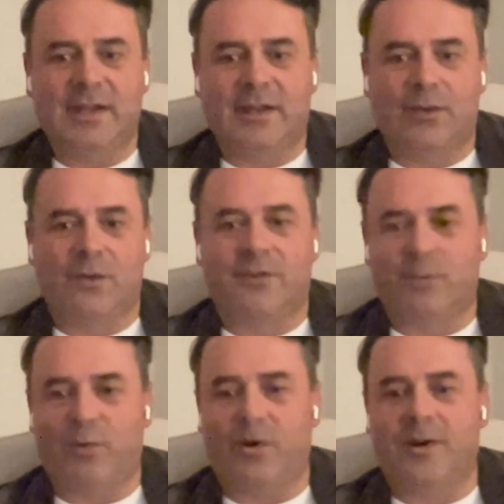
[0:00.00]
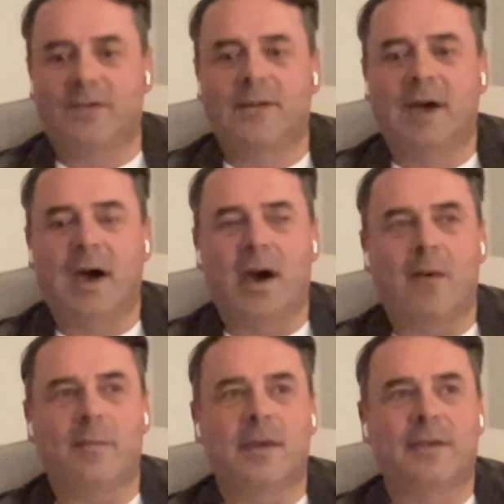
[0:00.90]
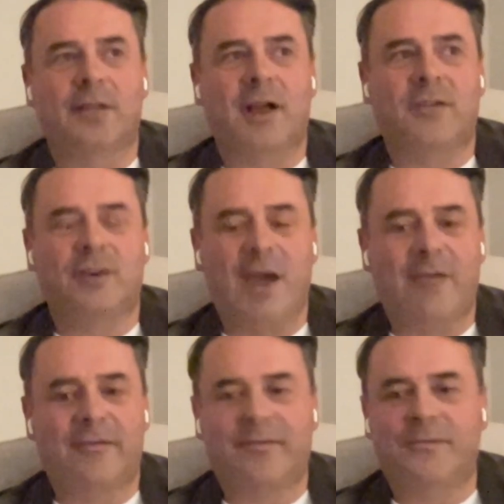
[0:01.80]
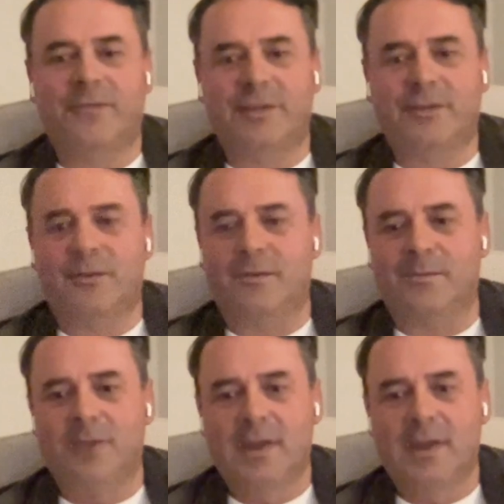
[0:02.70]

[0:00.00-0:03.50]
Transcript: in a currency board as long as you have fiscal